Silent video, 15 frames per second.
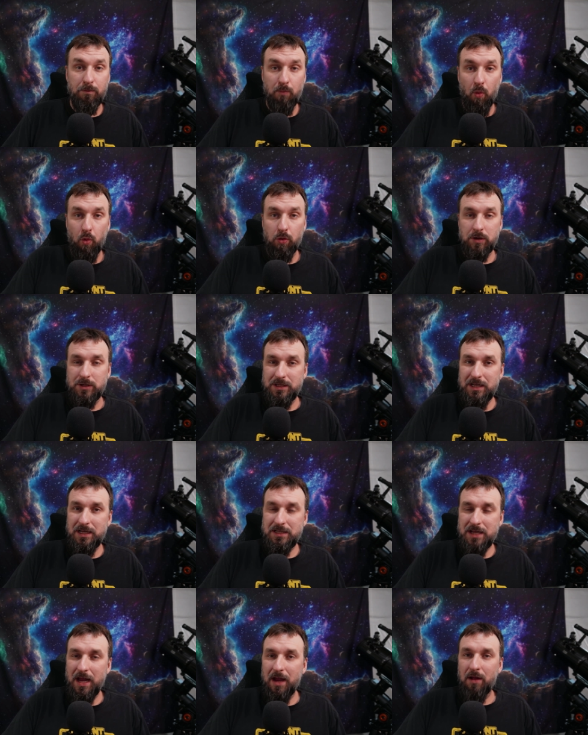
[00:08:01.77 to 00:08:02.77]
more
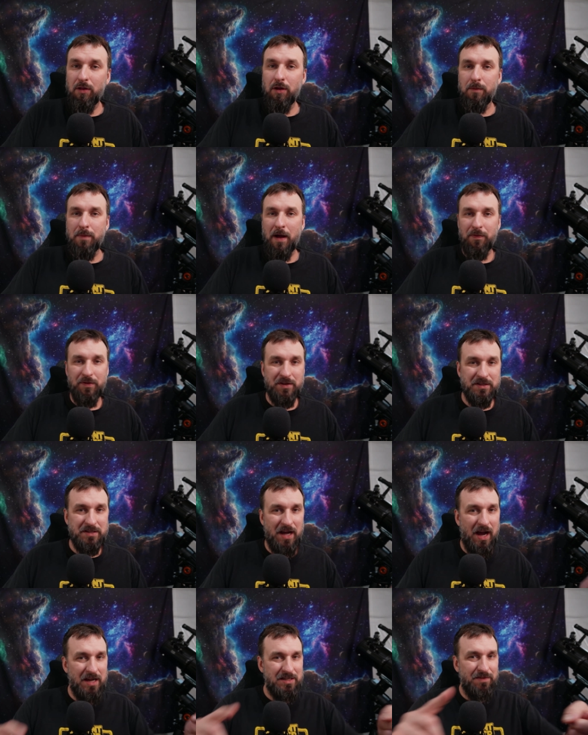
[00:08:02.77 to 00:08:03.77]
detail about the
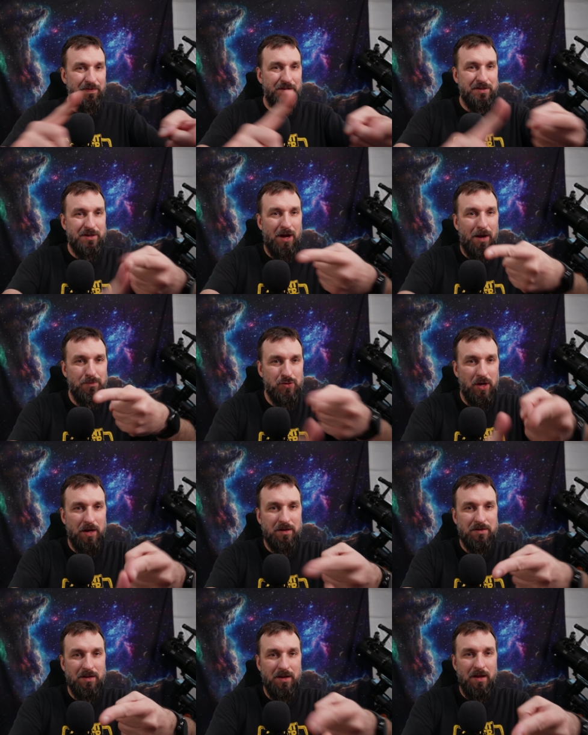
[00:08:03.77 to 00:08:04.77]
size of this
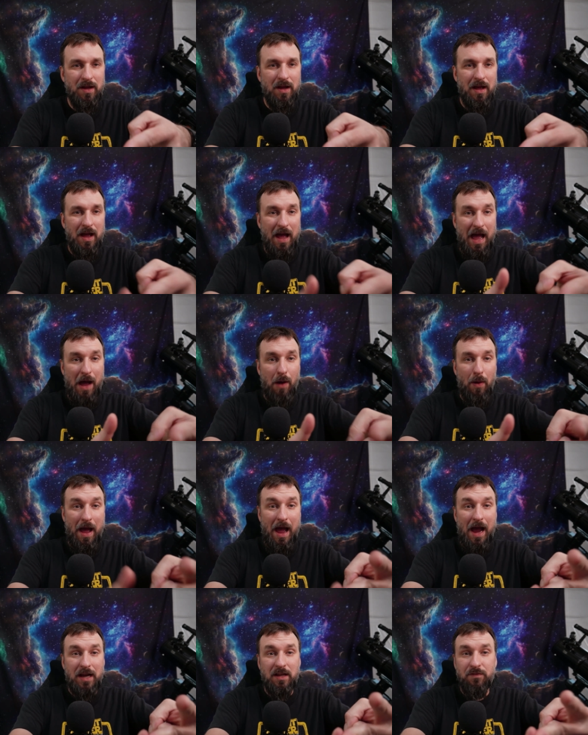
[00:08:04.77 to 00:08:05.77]
object, how
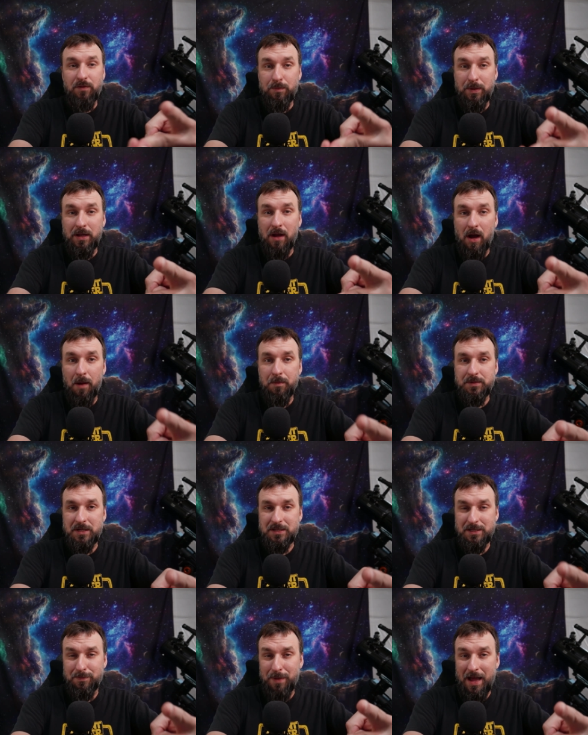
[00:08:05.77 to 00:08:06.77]
active it becomes
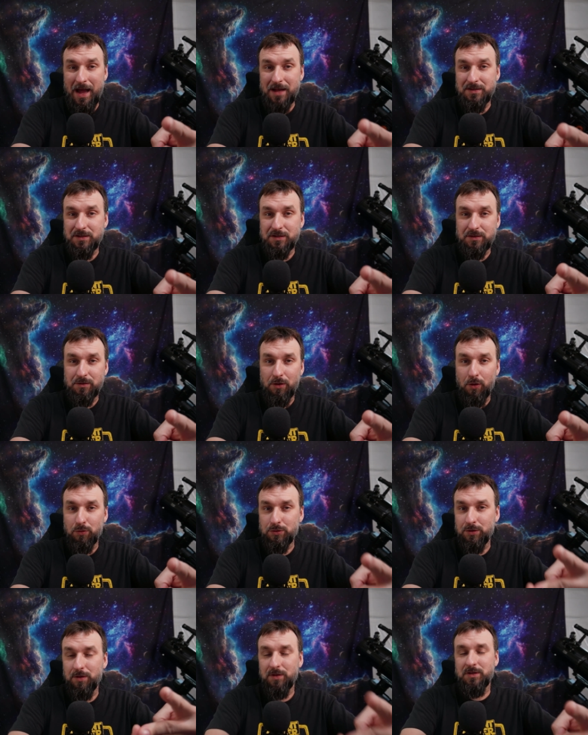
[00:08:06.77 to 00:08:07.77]
as it passes
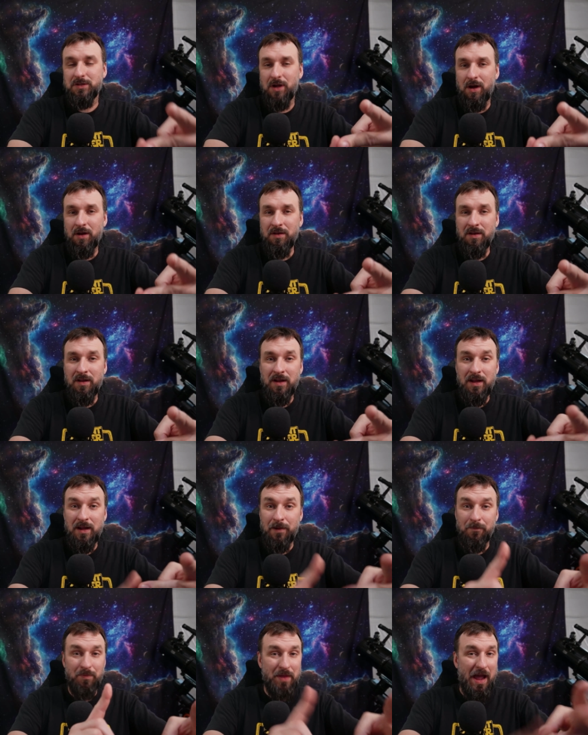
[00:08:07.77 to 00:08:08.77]
closer to the sun,
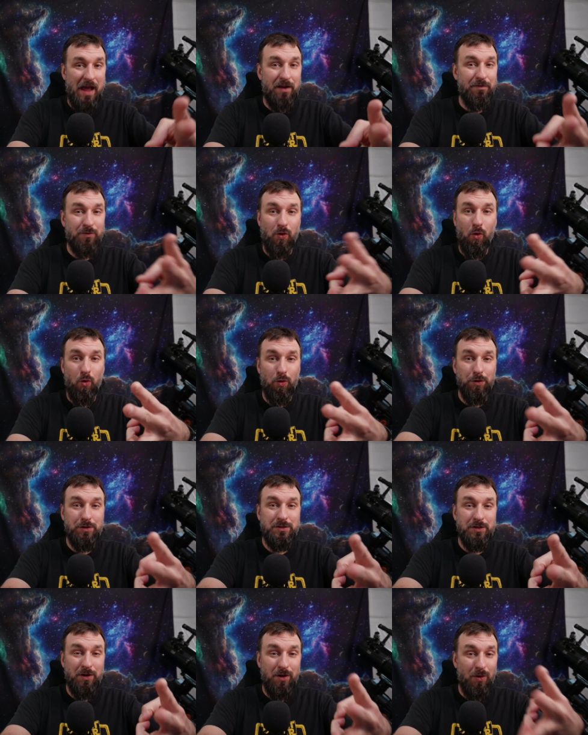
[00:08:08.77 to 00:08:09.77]
and of
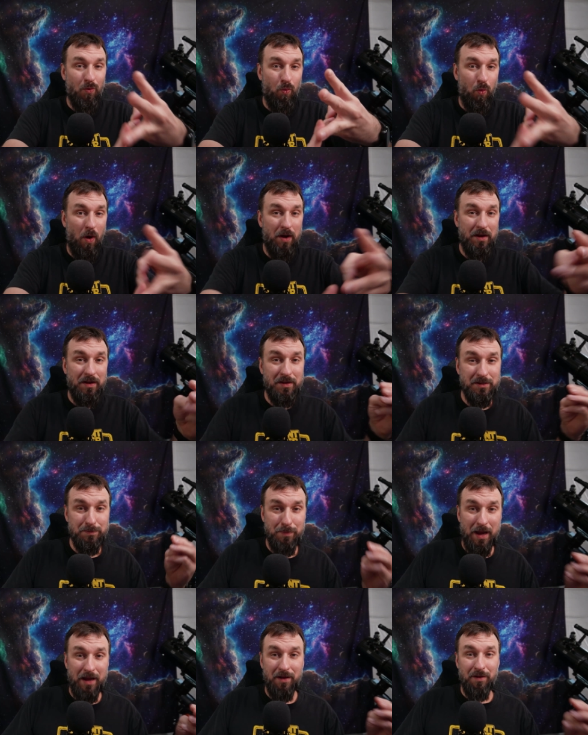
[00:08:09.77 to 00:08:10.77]
course, what it is
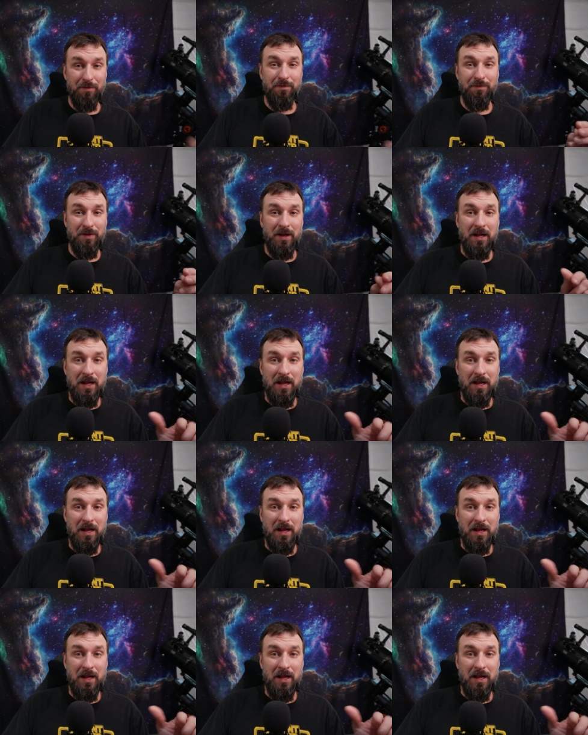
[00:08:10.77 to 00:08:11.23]
made of.